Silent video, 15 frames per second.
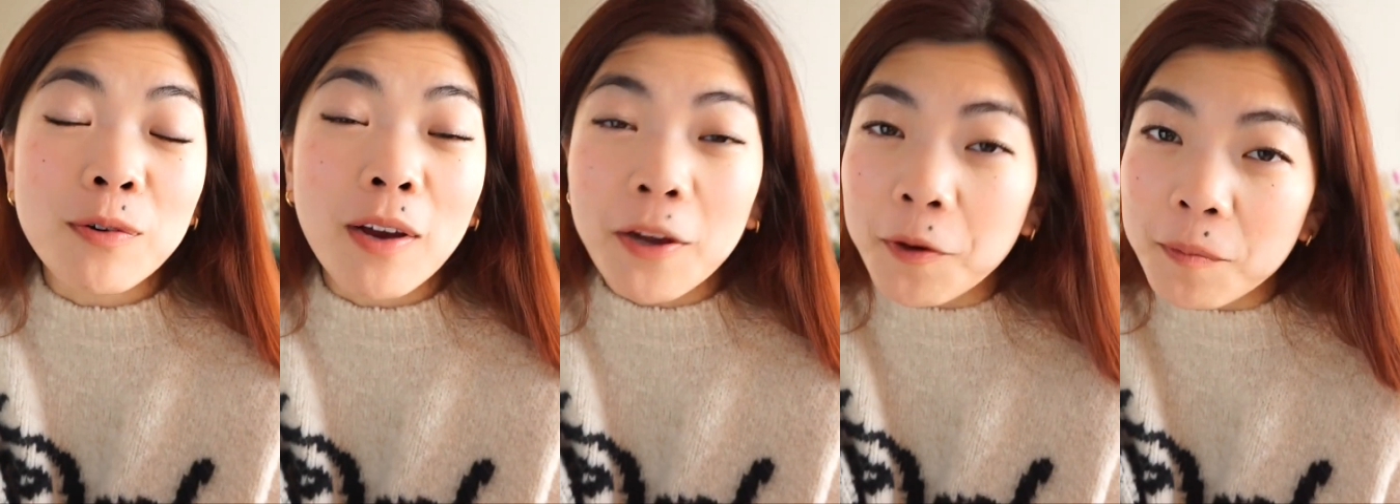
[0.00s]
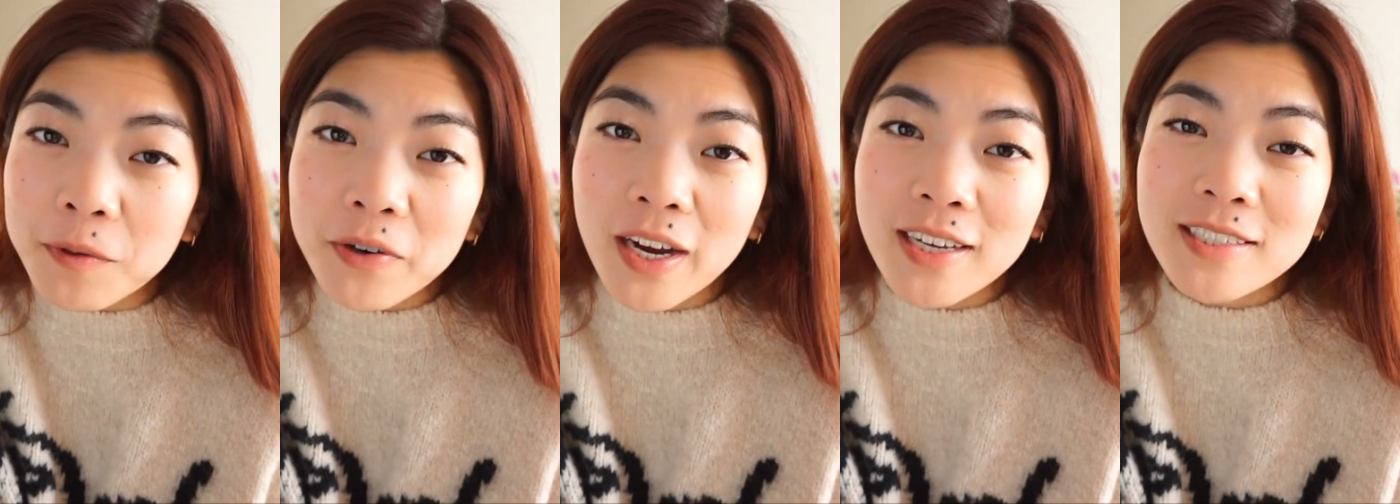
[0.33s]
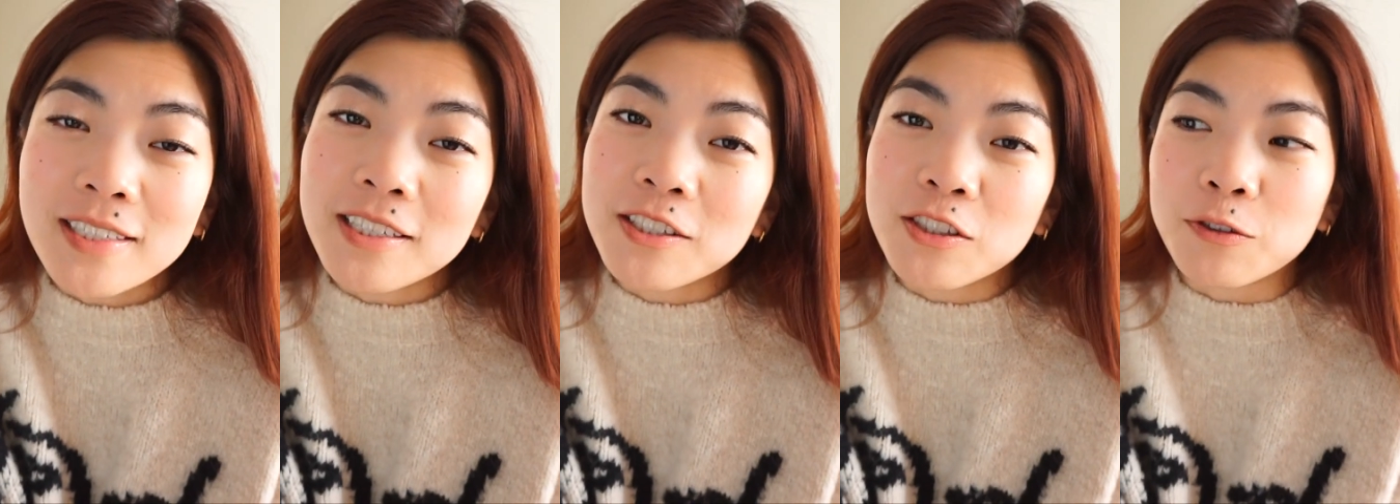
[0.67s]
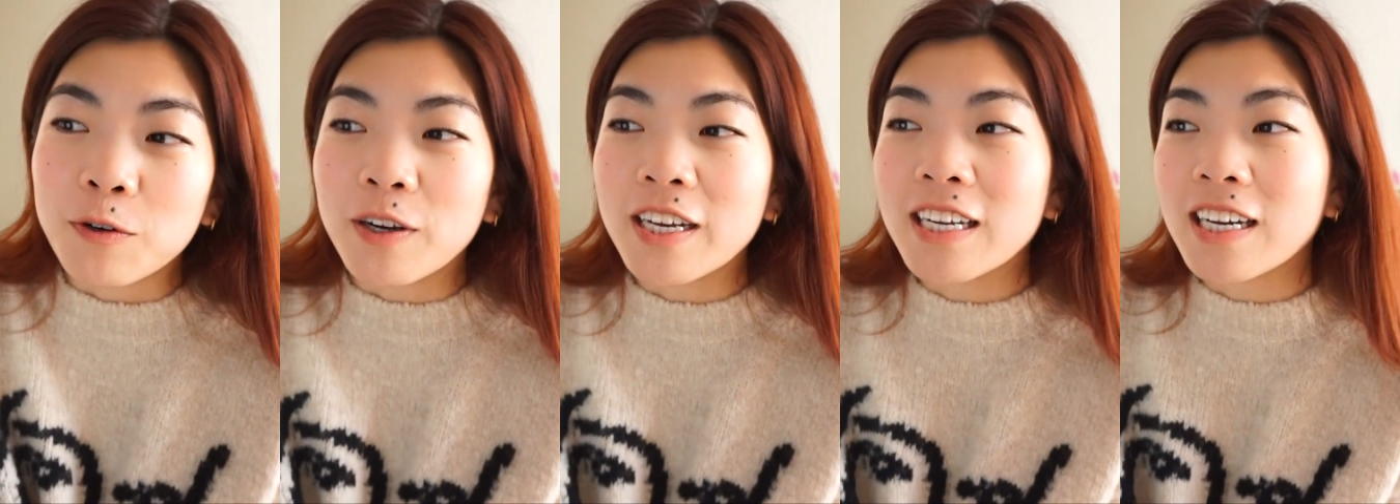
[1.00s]
I hope you guys
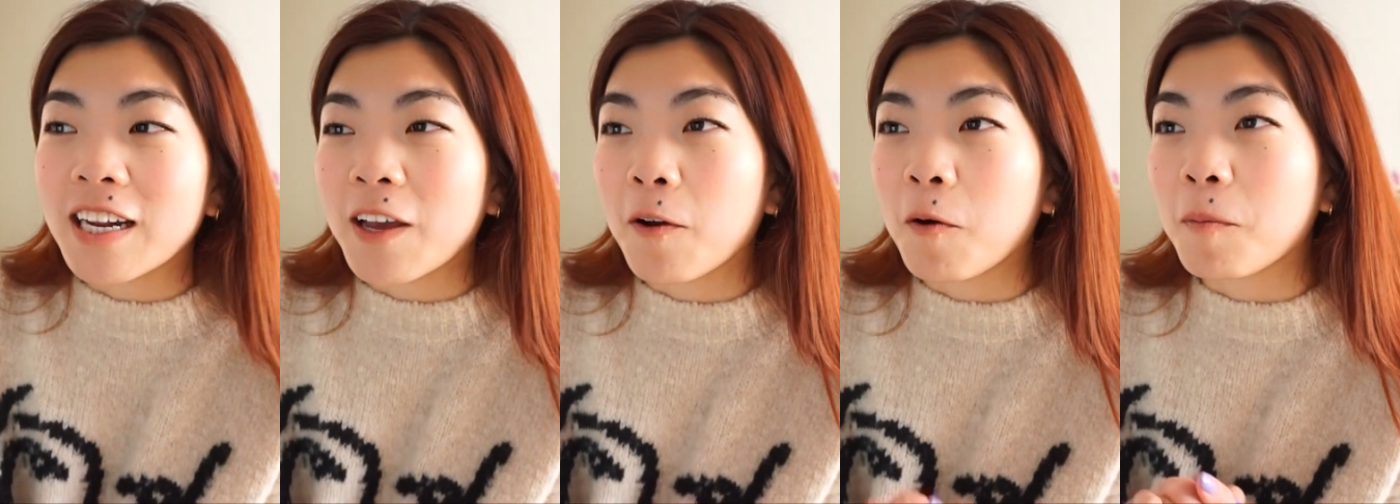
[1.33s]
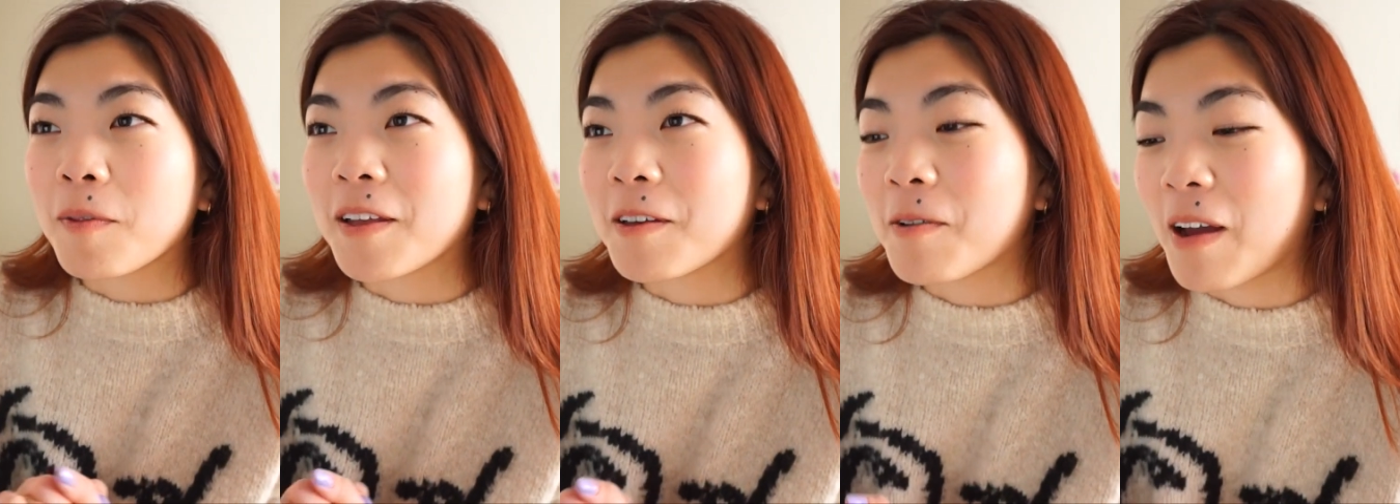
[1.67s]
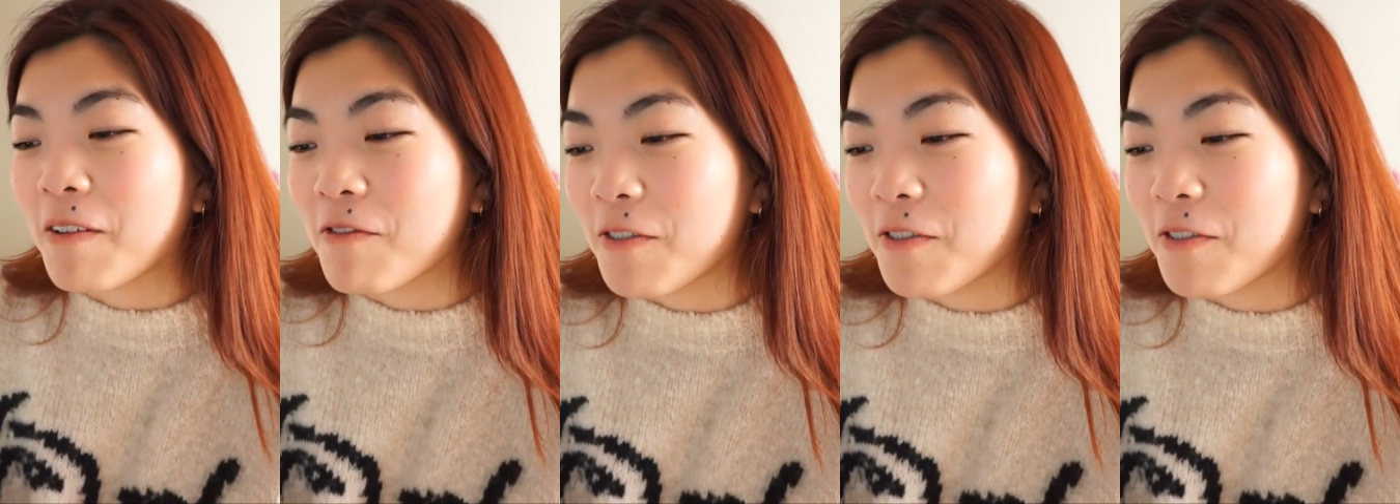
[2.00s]
enjoyed, and I hope that you had